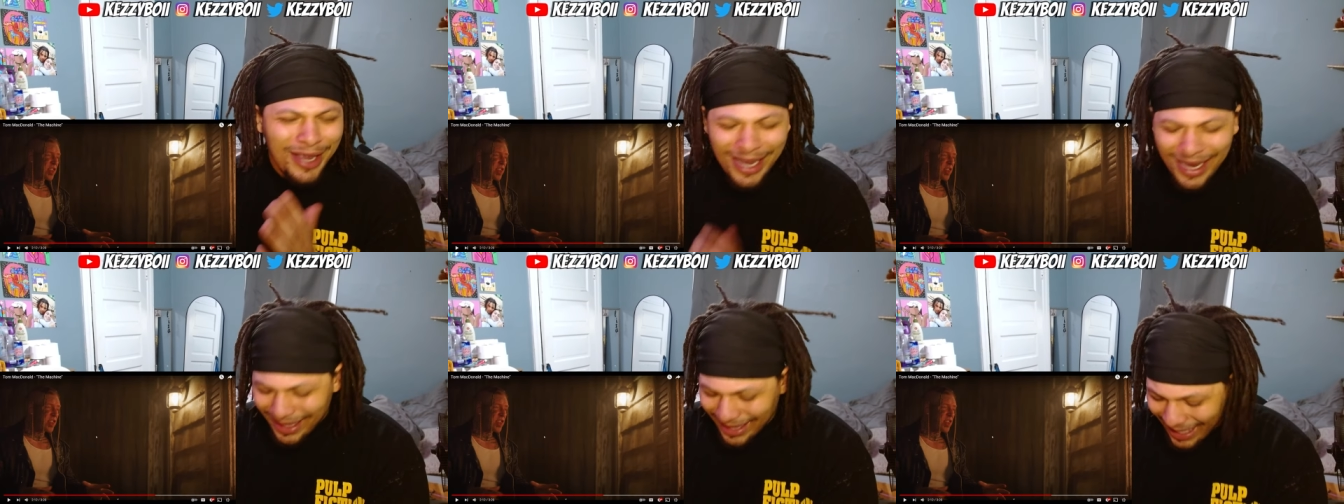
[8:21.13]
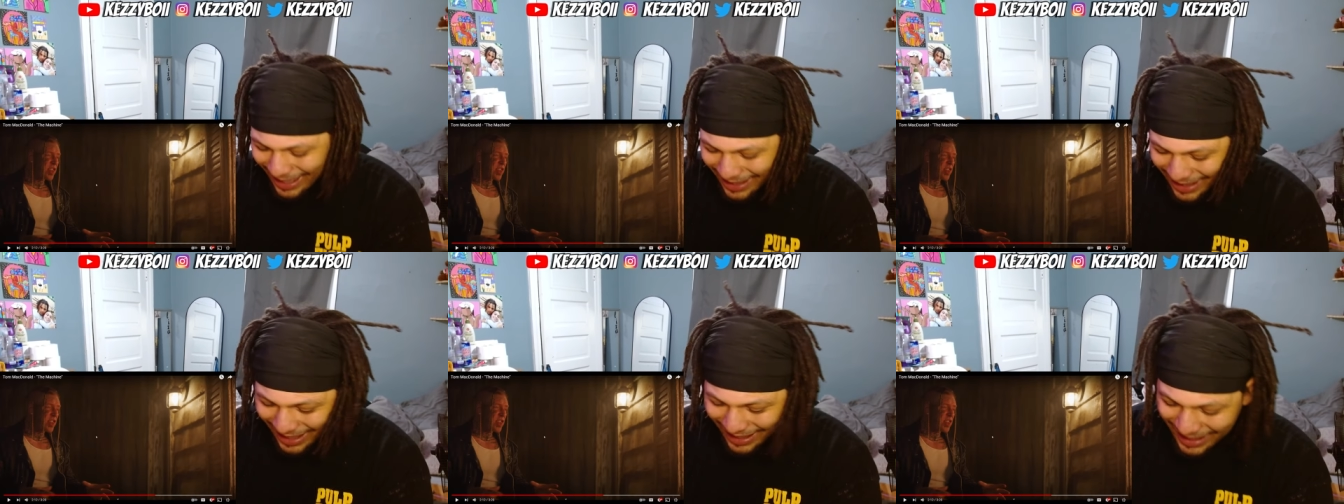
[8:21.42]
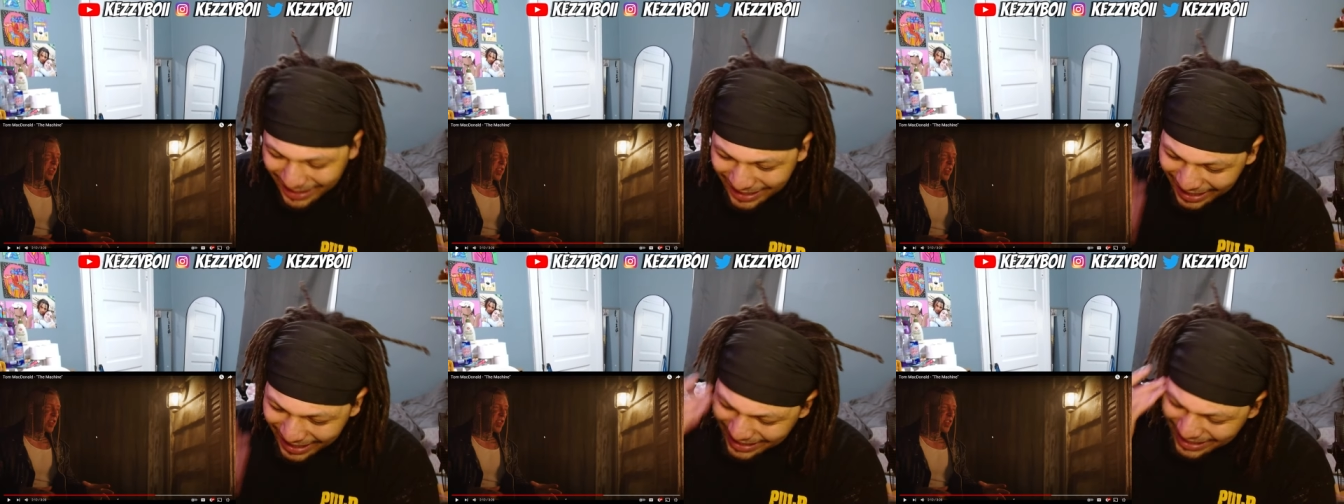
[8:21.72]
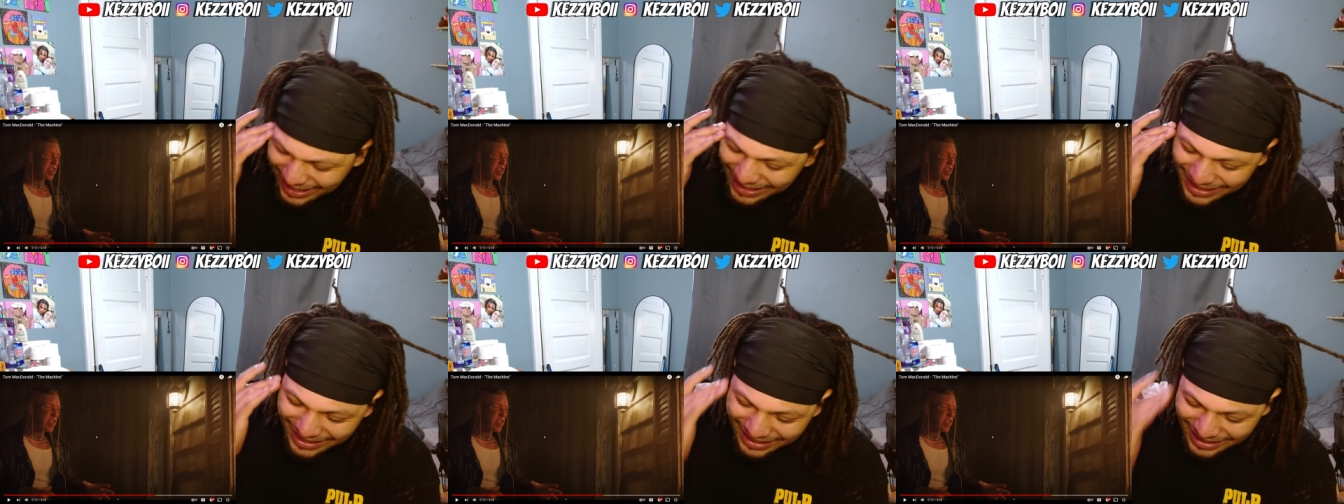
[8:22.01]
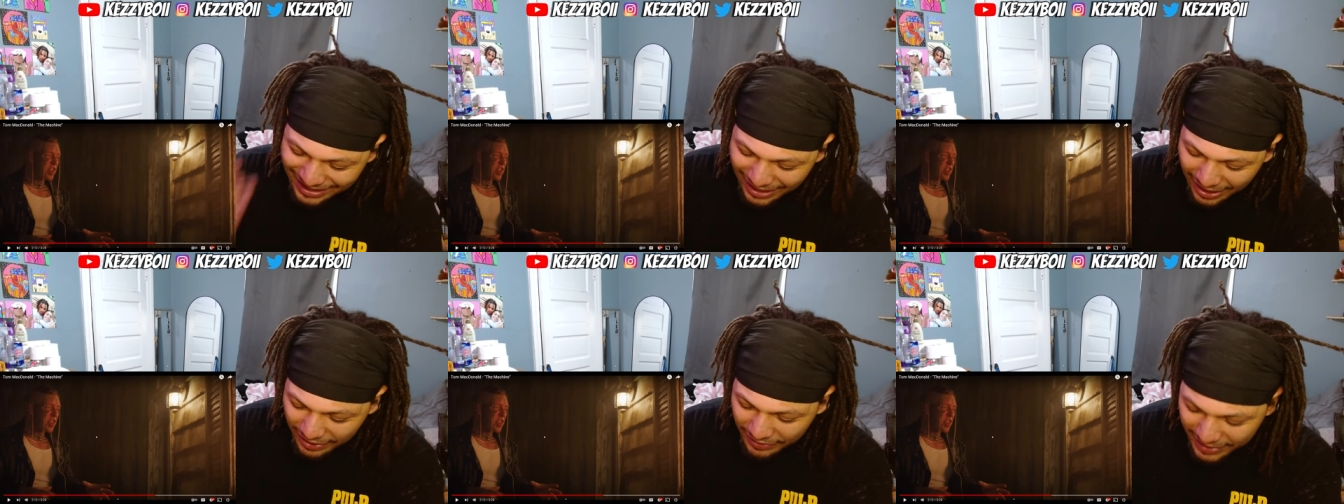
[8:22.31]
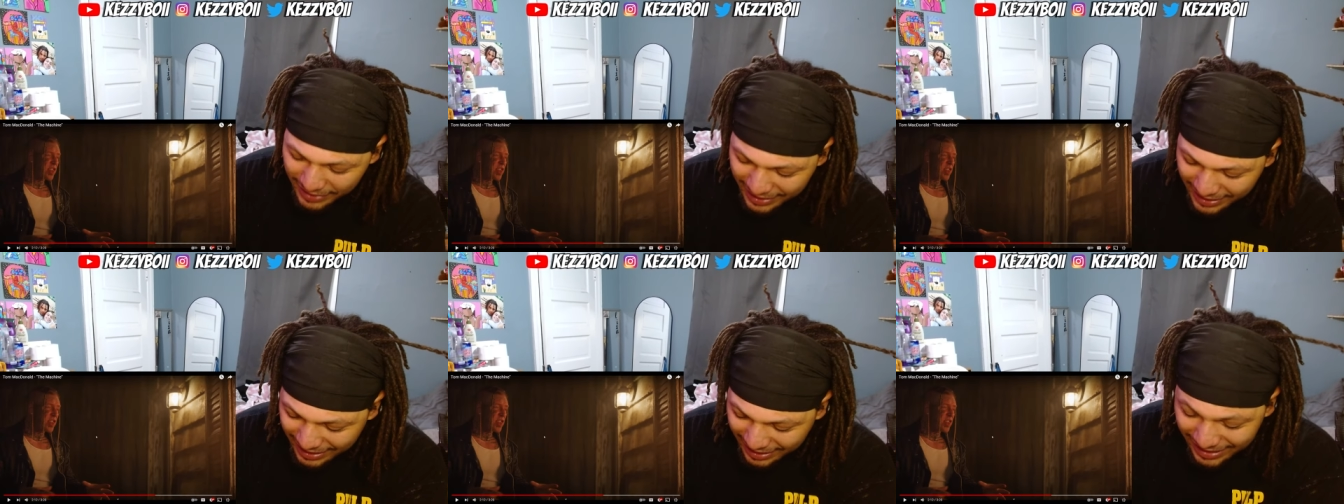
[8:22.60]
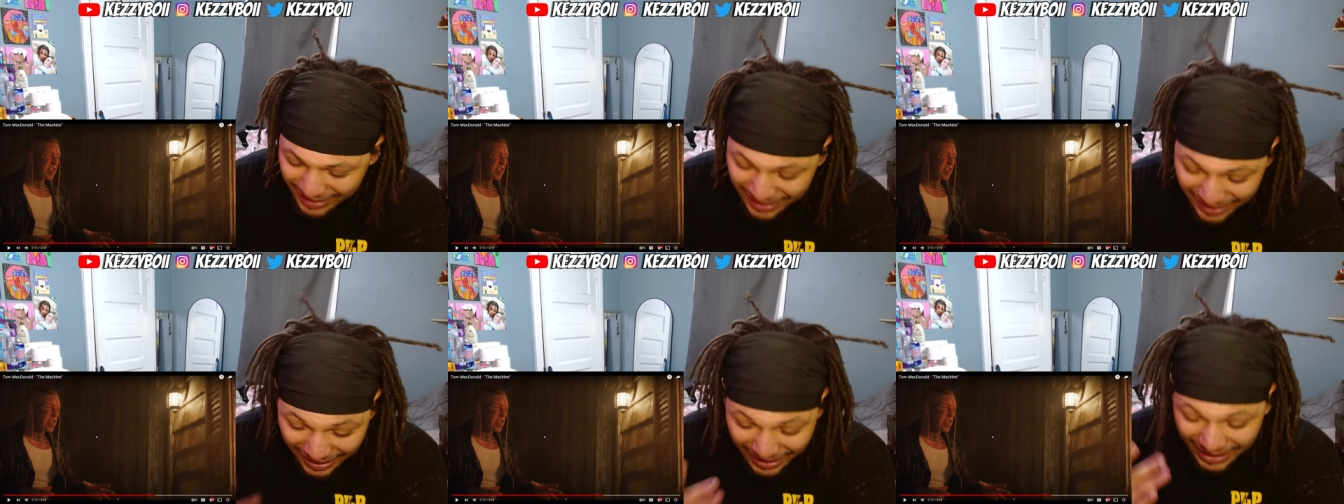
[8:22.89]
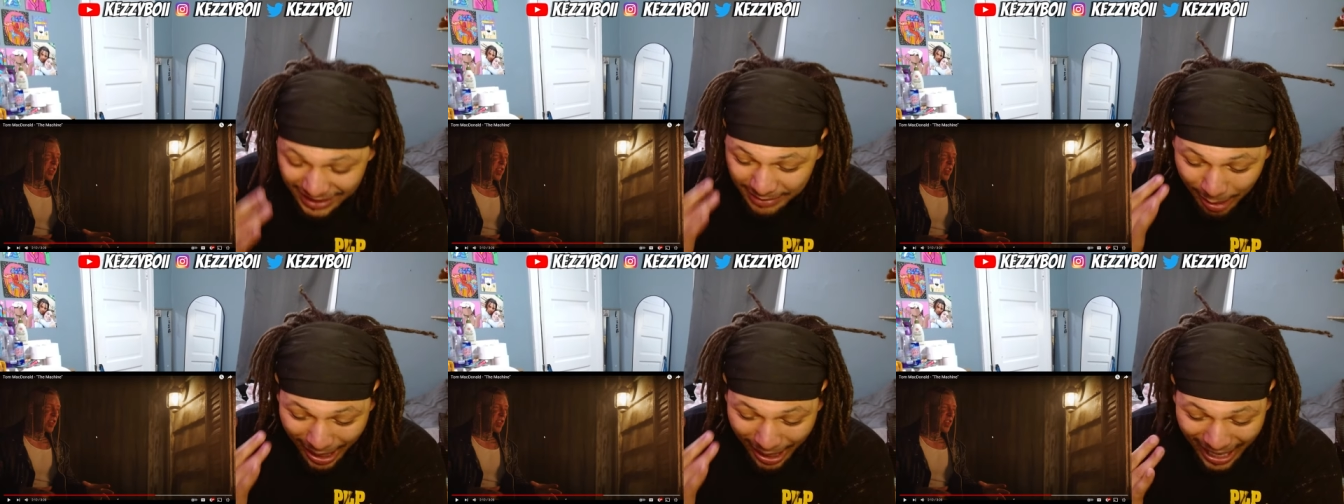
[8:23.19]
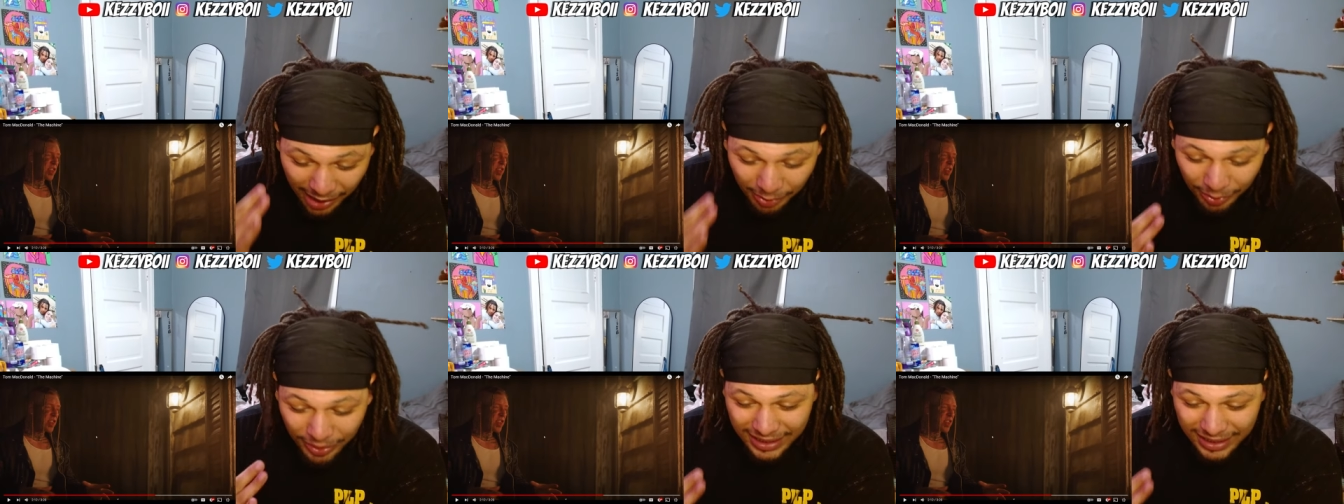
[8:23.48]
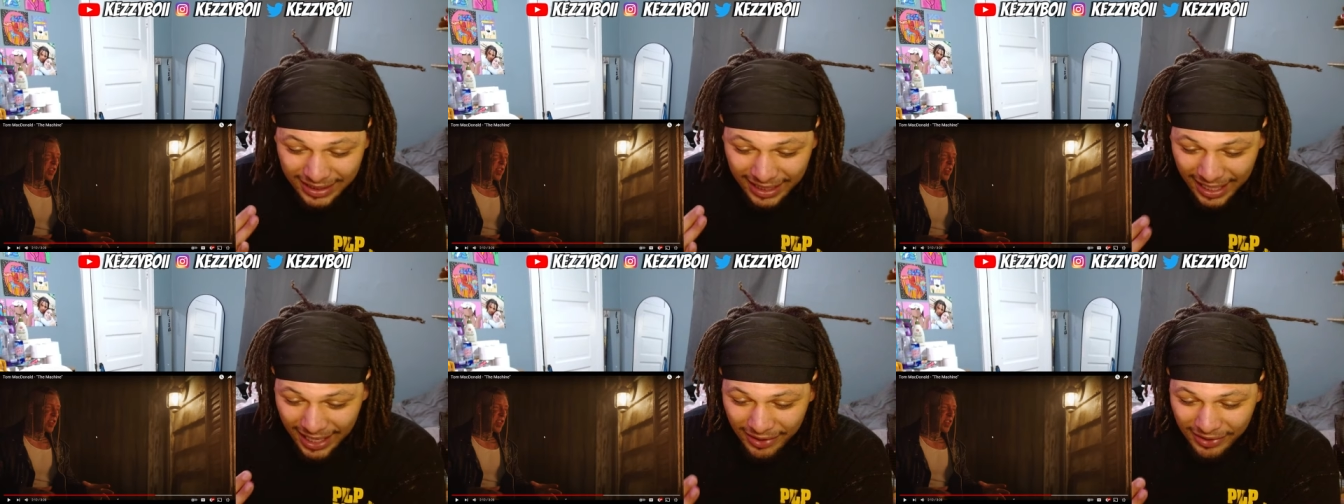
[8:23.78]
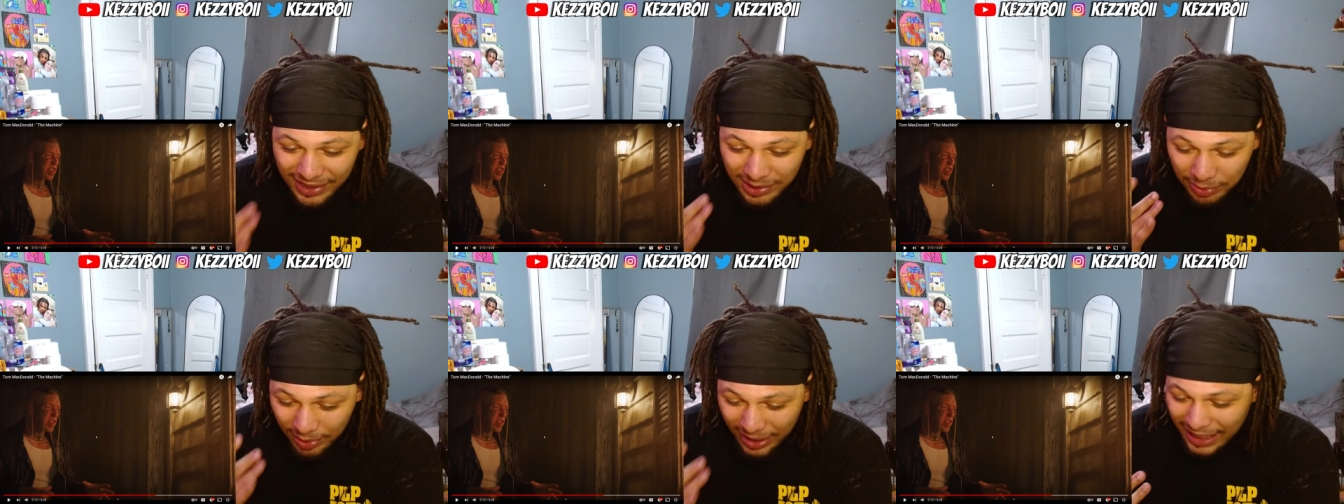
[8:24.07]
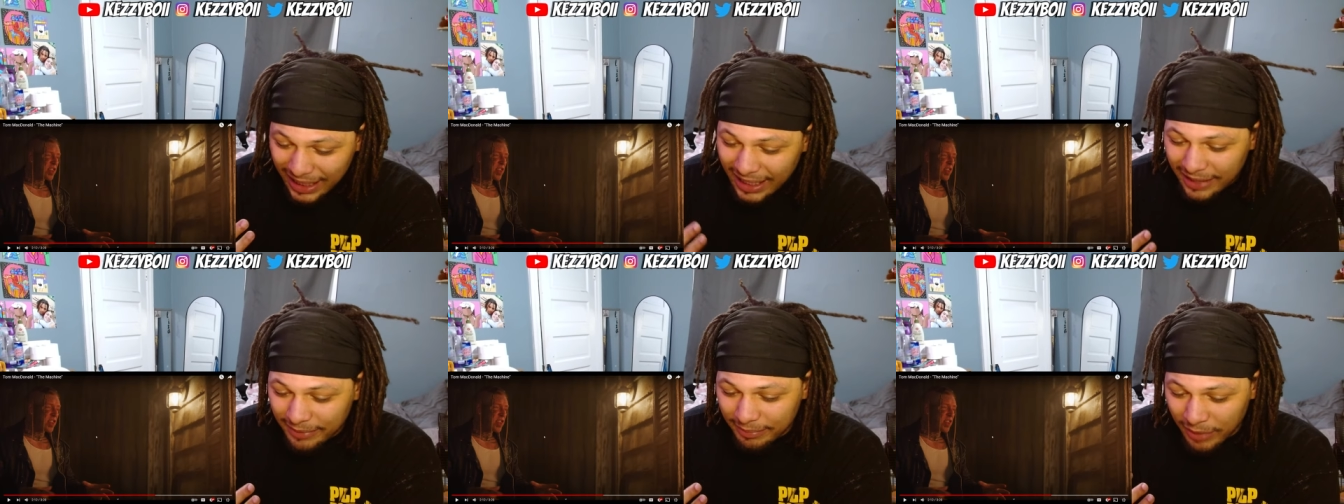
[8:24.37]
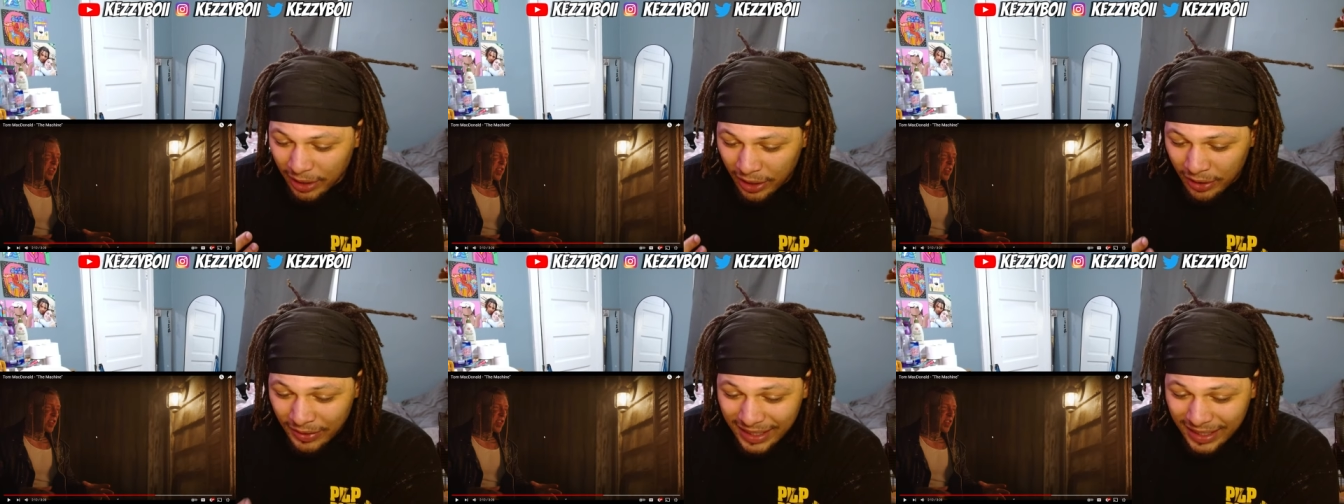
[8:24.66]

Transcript: Like like they like this yo, this shit is backwards as hell. It's wicked, bro.